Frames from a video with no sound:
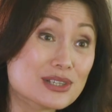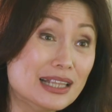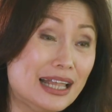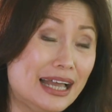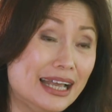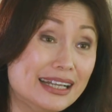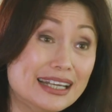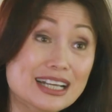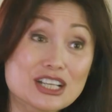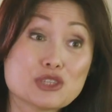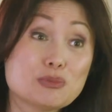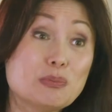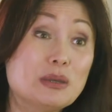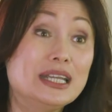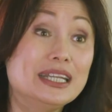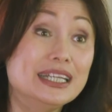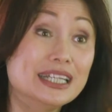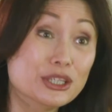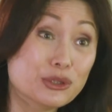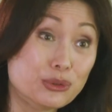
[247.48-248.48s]
like
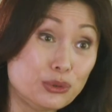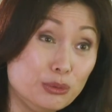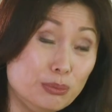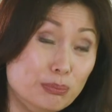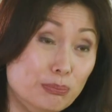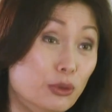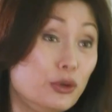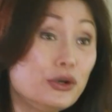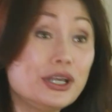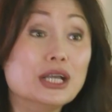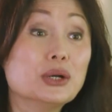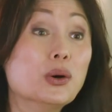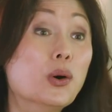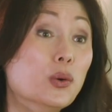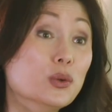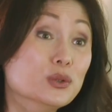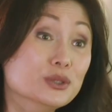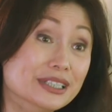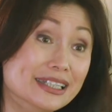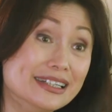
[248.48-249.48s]
Expedia Group, Booking
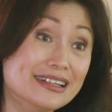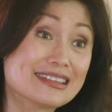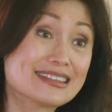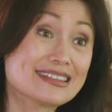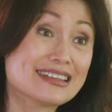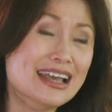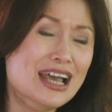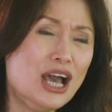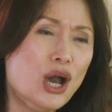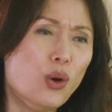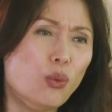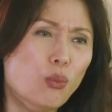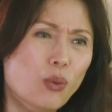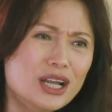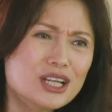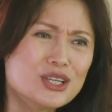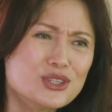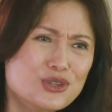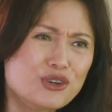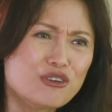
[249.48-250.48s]
Holdings. What
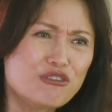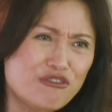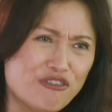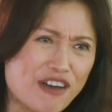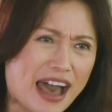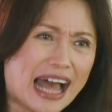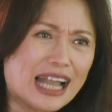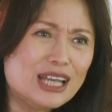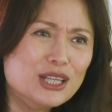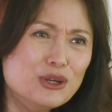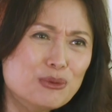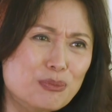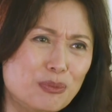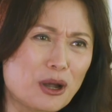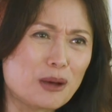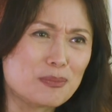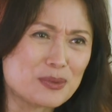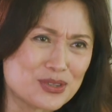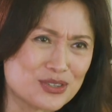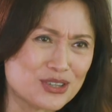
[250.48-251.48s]
is your value
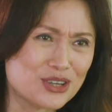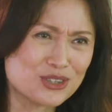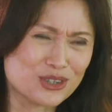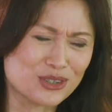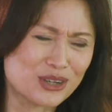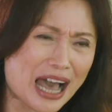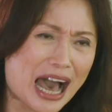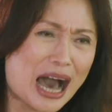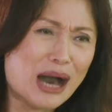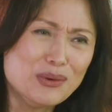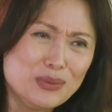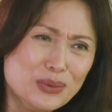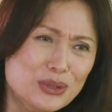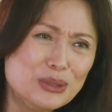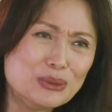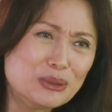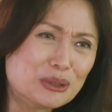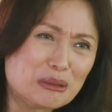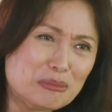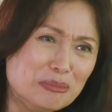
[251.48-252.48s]
proposition? How will
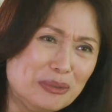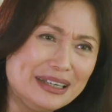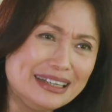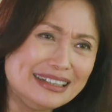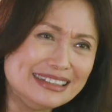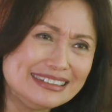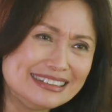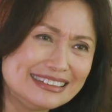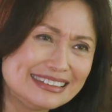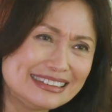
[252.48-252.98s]
you compete?